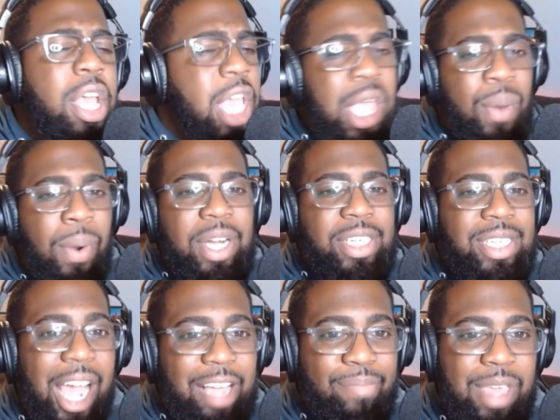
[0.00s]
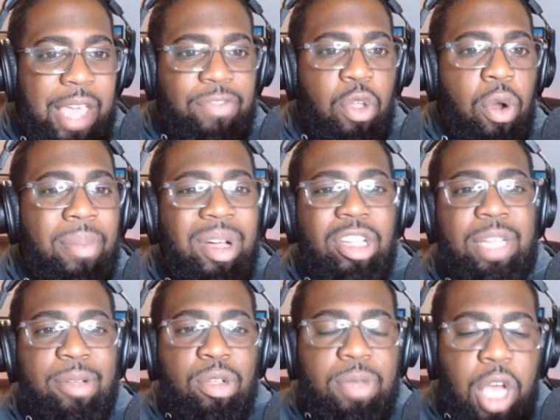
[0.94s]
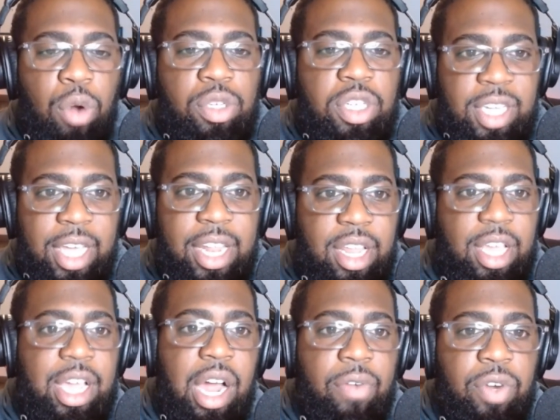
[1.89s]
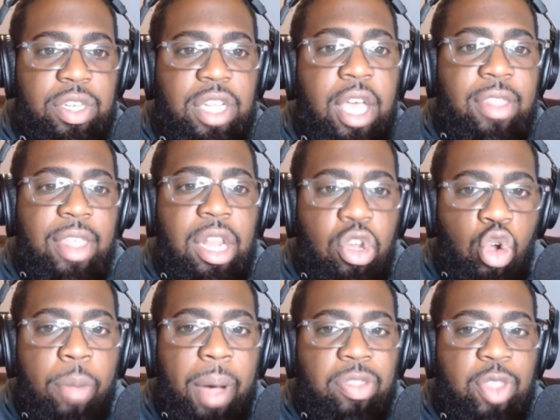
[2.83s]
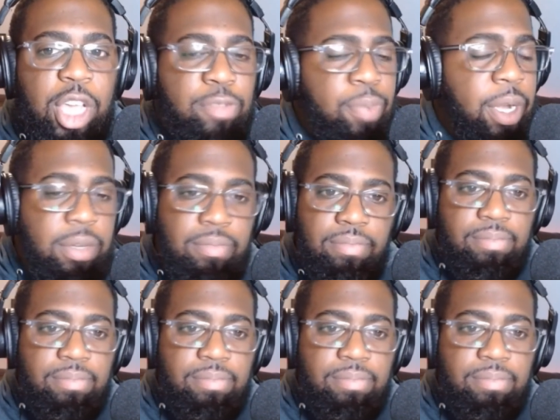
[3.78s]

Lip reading: It wouldn't shock me if there were multiple coaches in the conference that knew about this, but